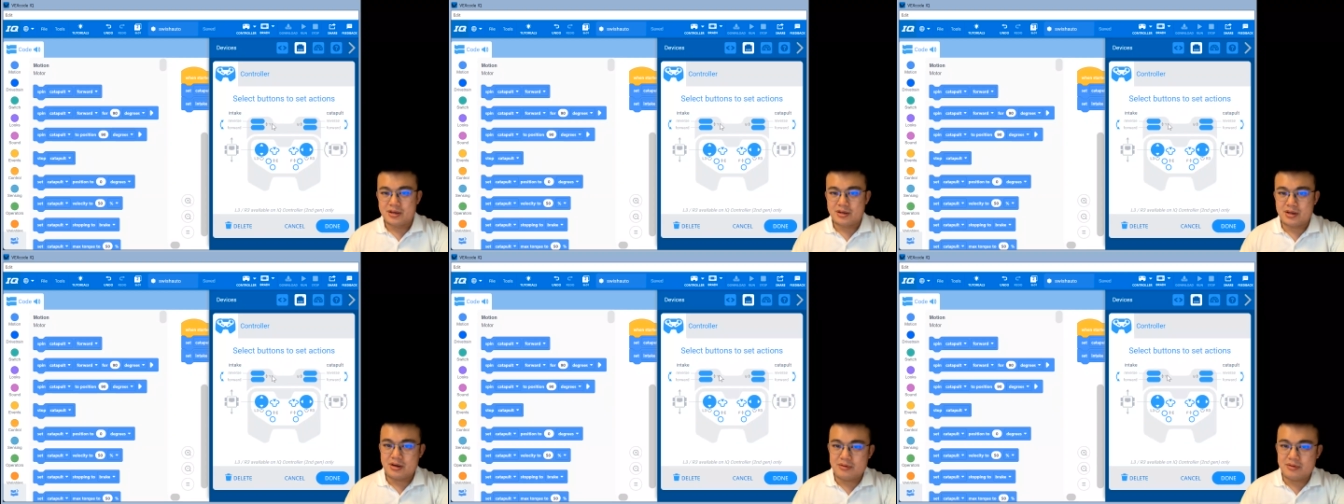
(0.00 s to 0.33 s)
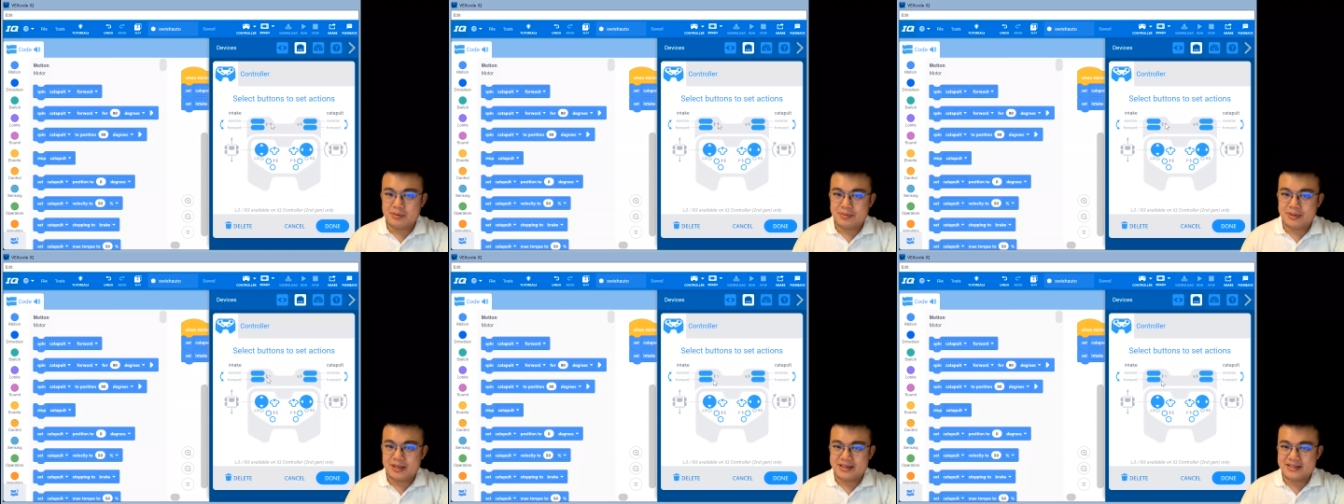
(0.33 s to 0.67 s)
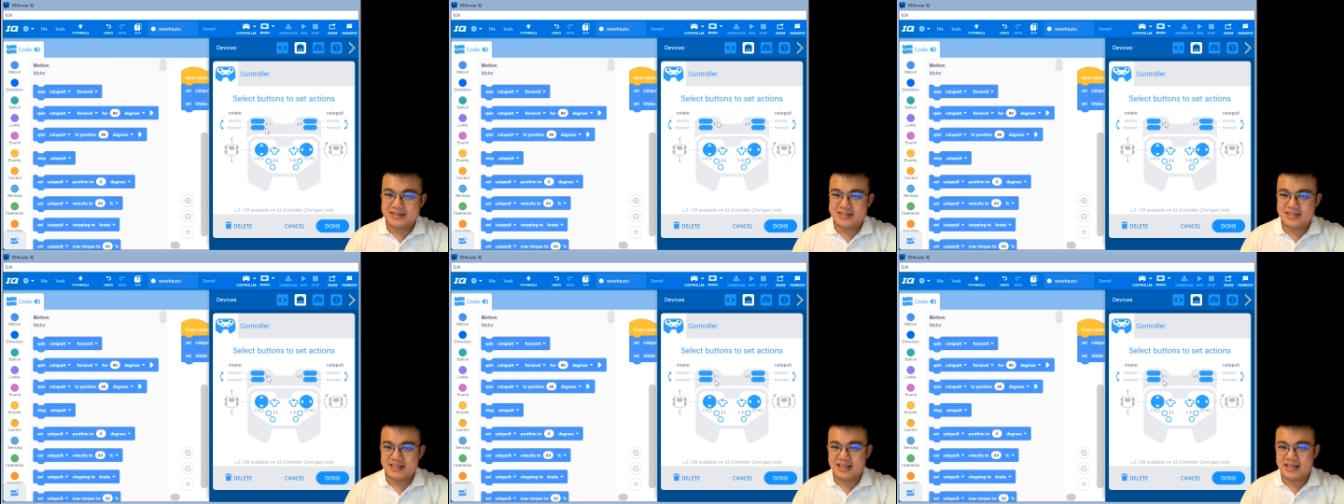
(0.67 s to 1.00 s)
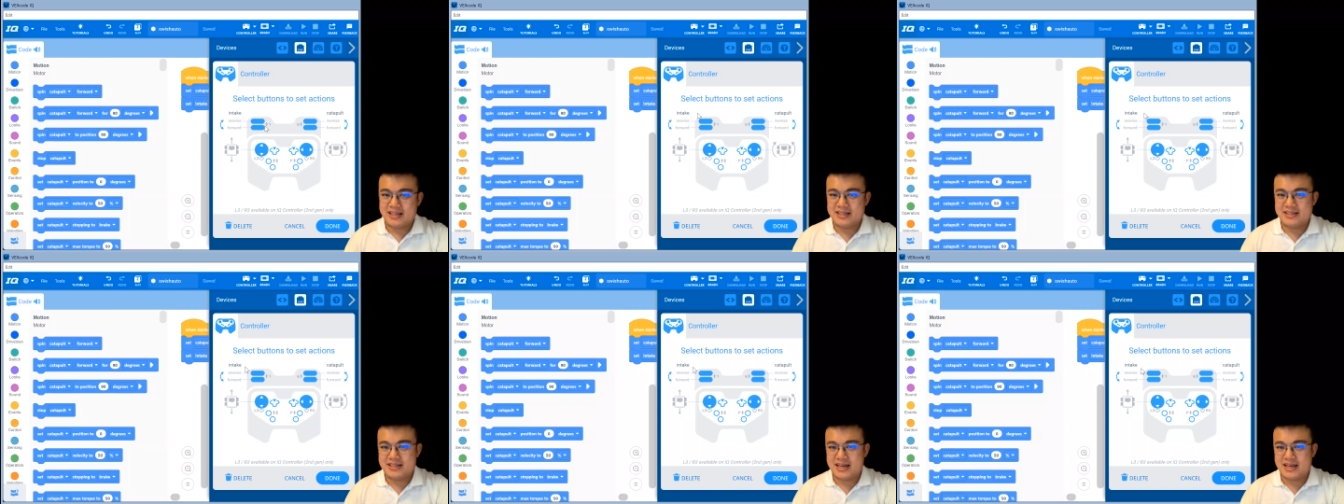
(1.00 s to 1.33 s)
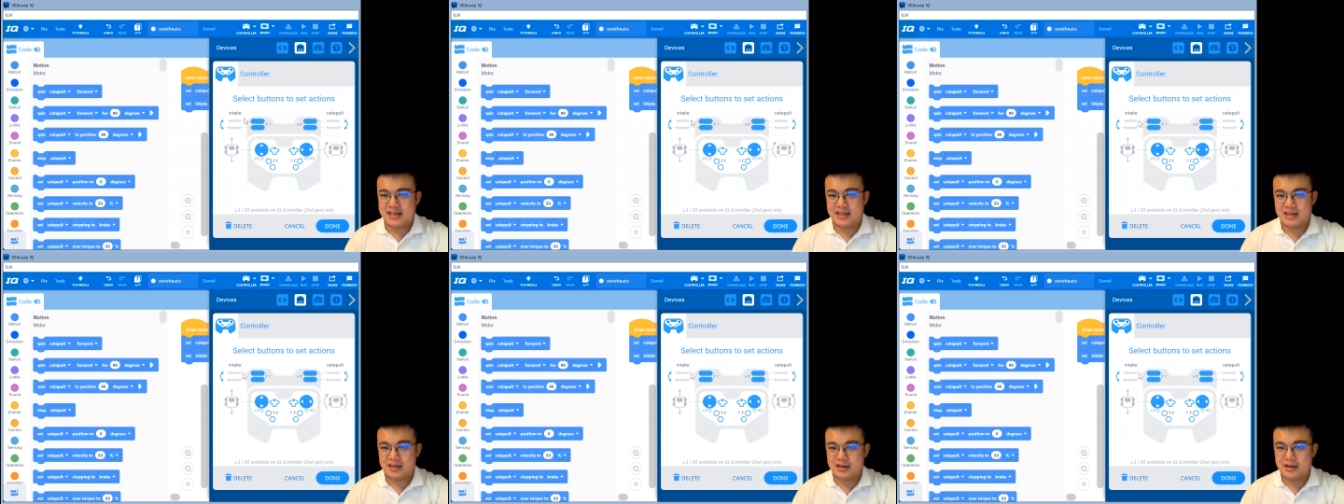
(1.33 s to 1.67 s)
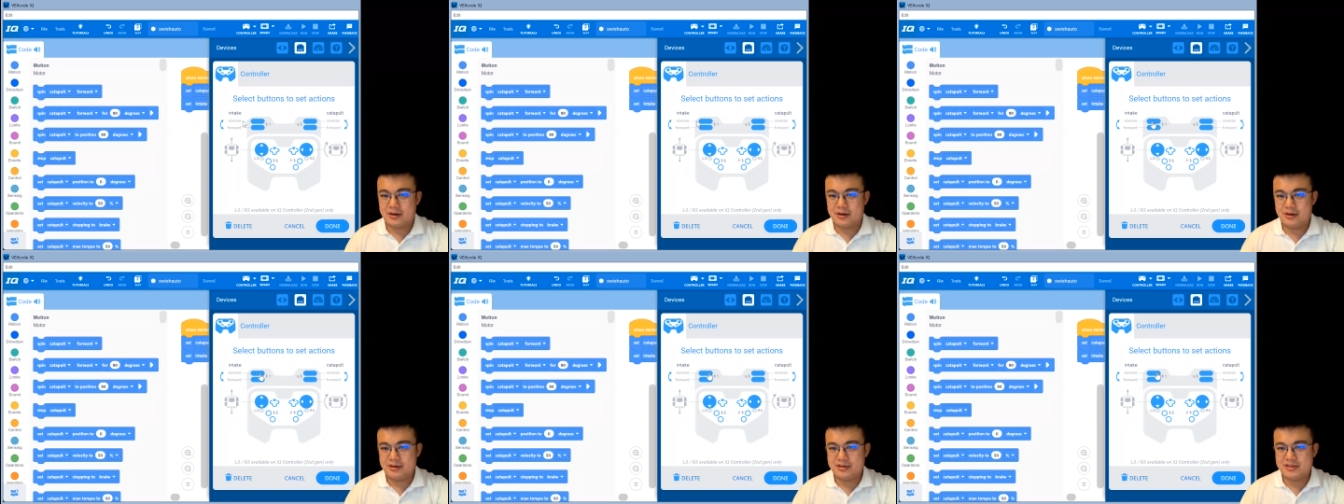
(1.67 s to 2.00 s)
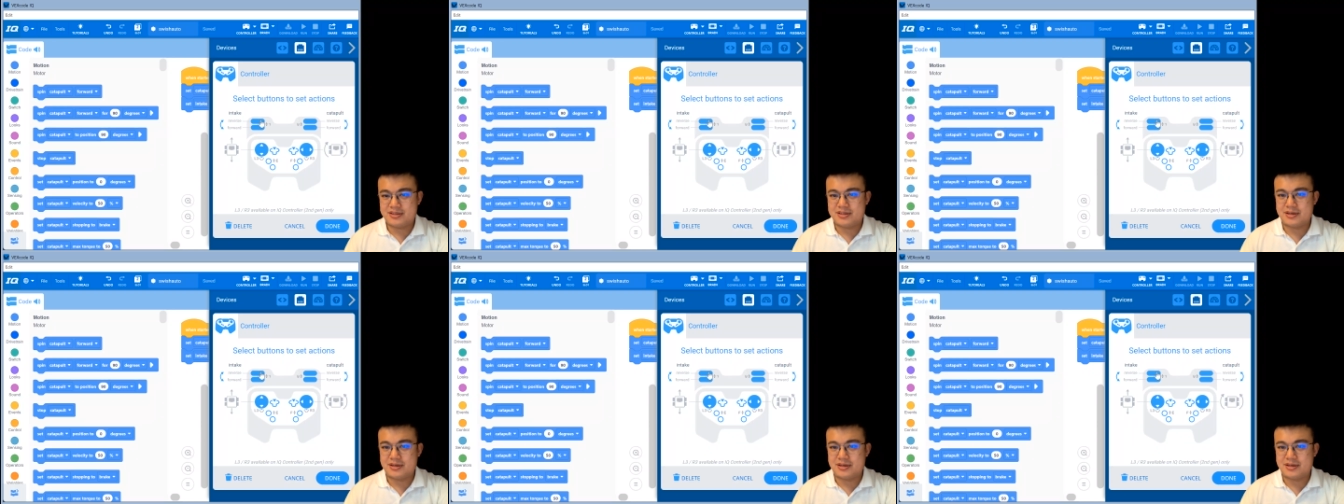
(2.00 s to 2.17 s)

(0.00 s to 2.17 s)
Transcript: Got to replace the intake code.